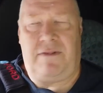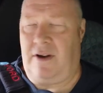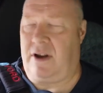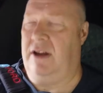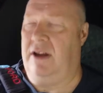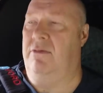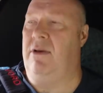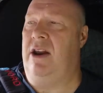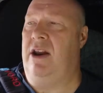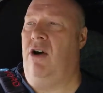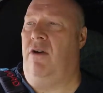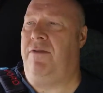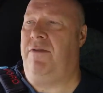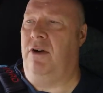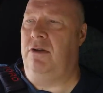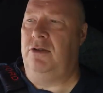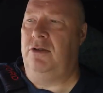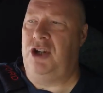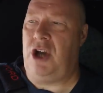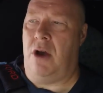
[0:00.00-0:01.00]
Fucking went
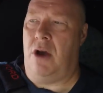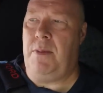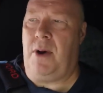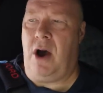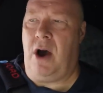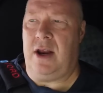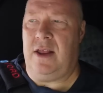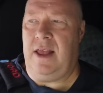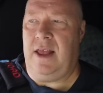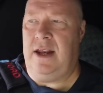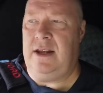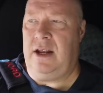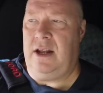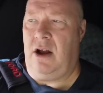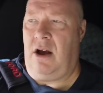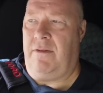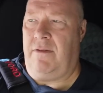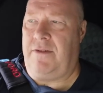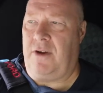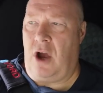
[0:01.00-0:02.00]
off on Joe Biden then,
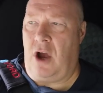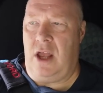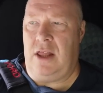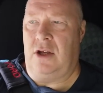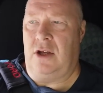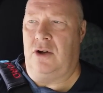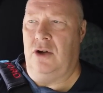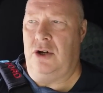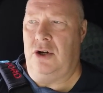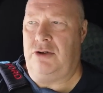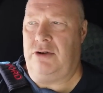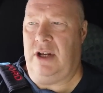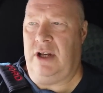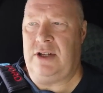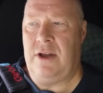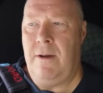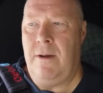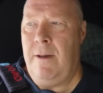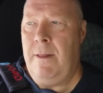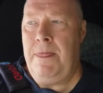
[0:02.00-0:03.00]
didn't I? I forgot in the
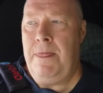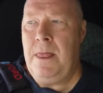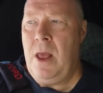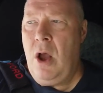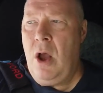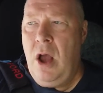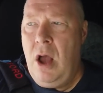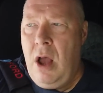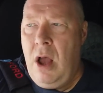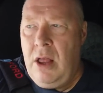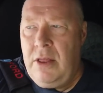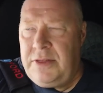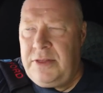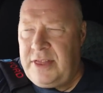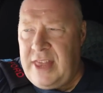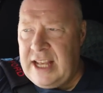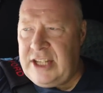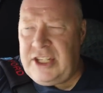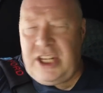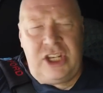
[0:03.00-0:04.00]
countries.
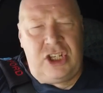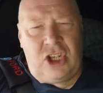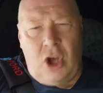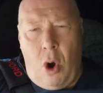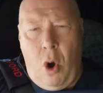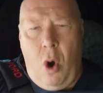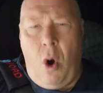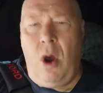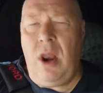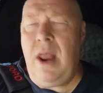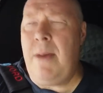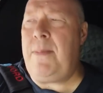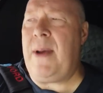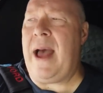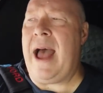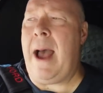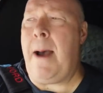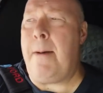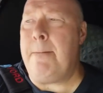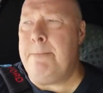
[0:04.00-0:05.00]
This is all
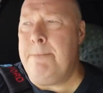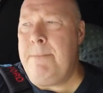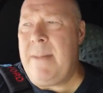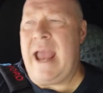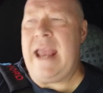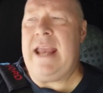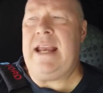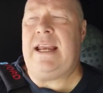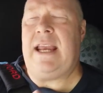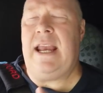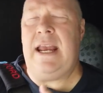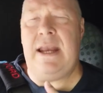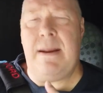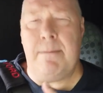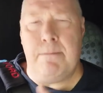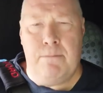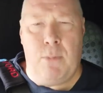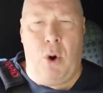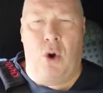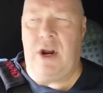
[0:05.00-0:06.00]
about
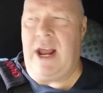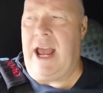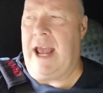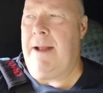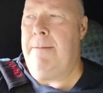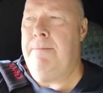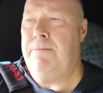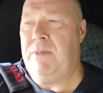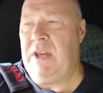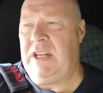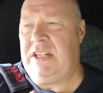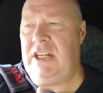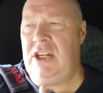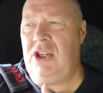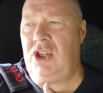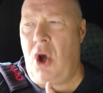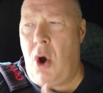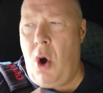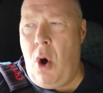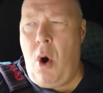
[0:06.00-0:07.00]
making money.
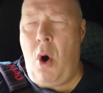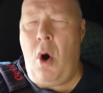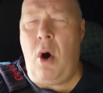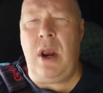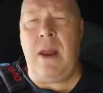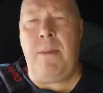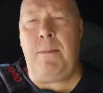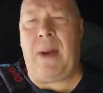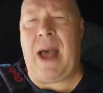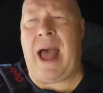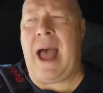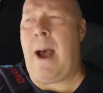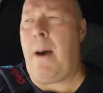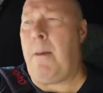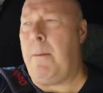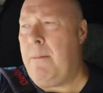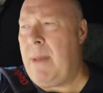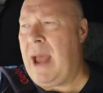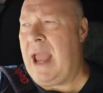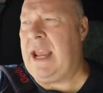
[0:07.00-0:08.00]
This is all
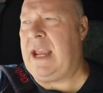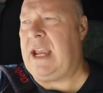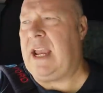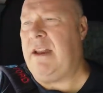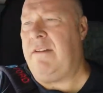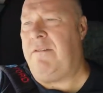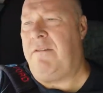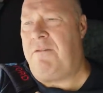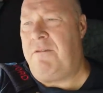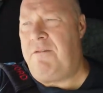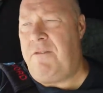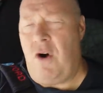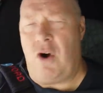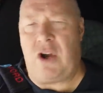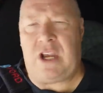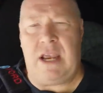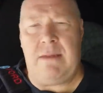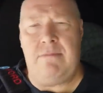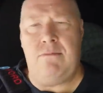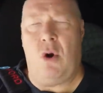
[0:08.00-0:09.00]
about making
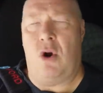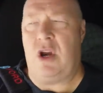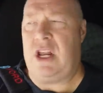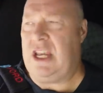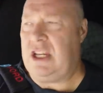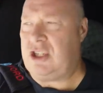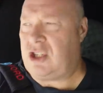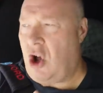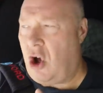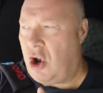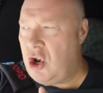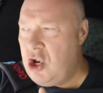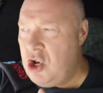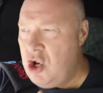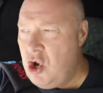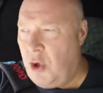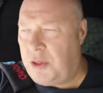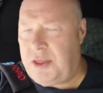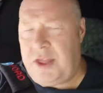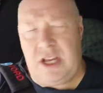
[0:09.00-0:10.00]
fucking money. It's got
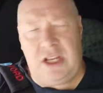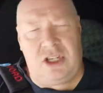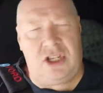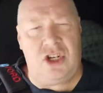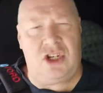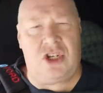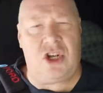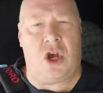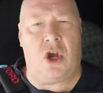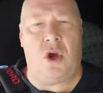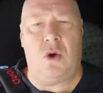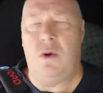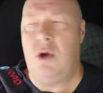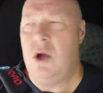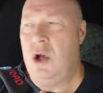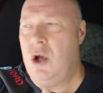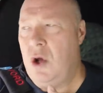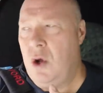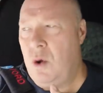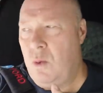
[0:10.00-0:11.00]
nothing to
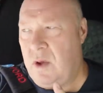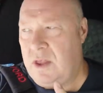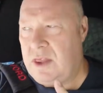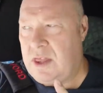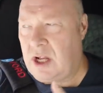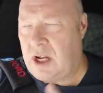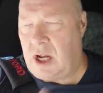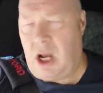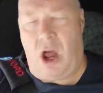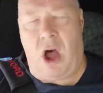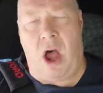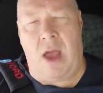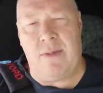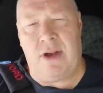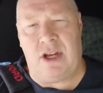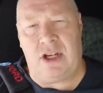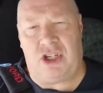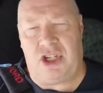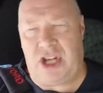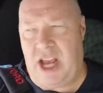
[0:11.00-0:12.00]
do with the
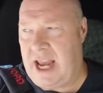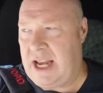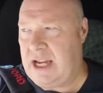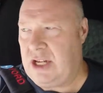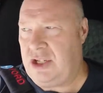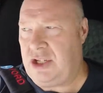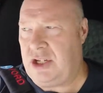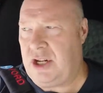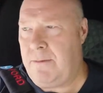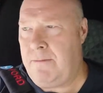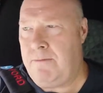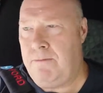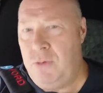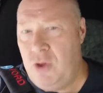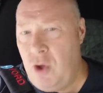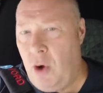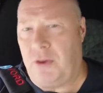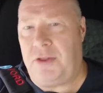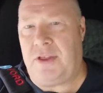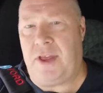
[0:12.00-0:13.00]
climate change.
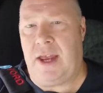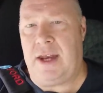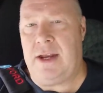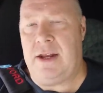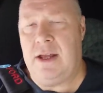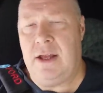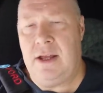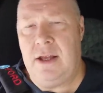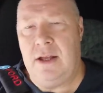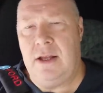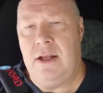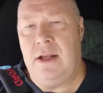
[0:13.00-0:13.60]
Nothing.